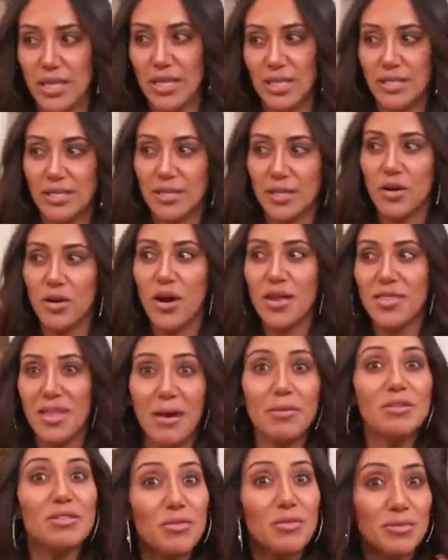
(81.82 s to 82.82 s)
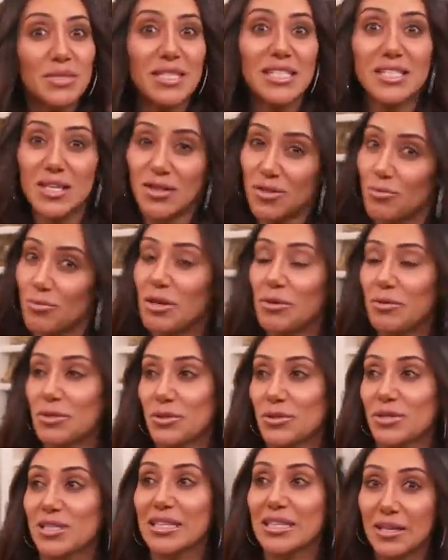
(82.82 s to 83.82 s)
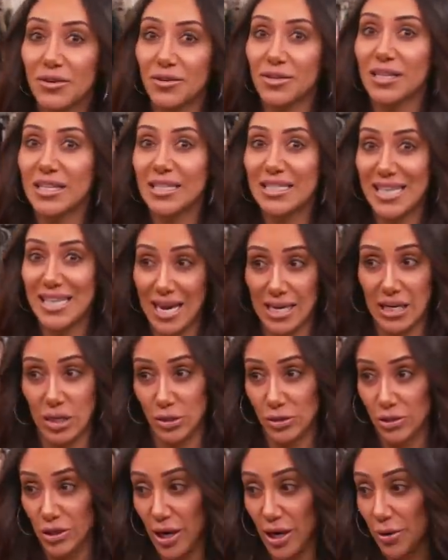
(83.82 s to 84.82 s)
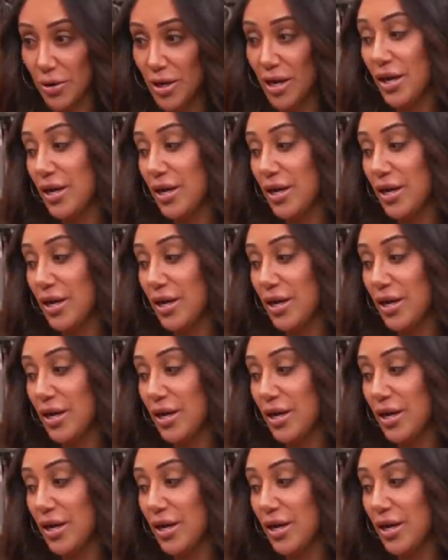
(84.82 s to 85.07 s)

it. So, and that was from season three, which was literally 10 years ago.